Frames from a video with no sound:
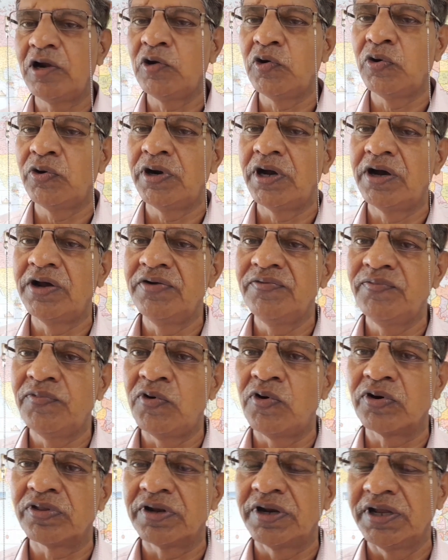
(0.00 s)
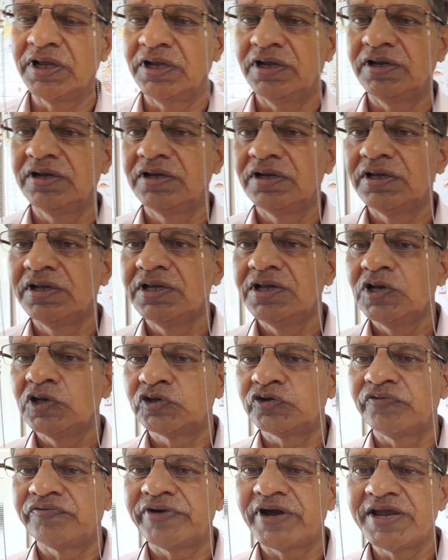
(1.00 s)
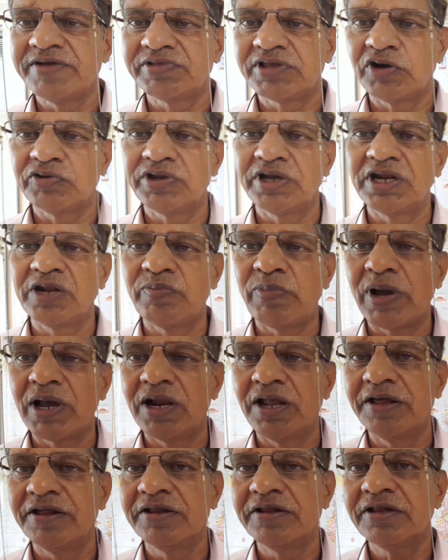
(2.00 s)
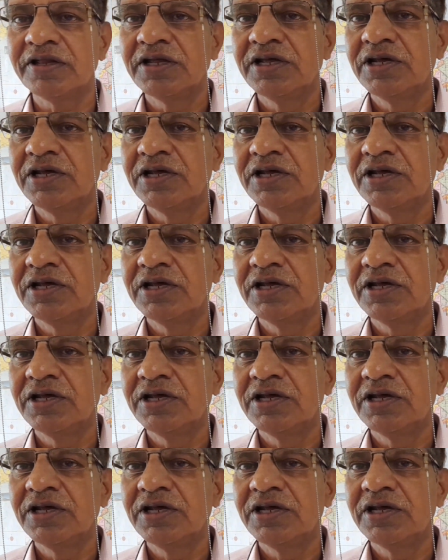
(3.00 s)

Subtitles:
load on fourth day. So 5,000 is balance.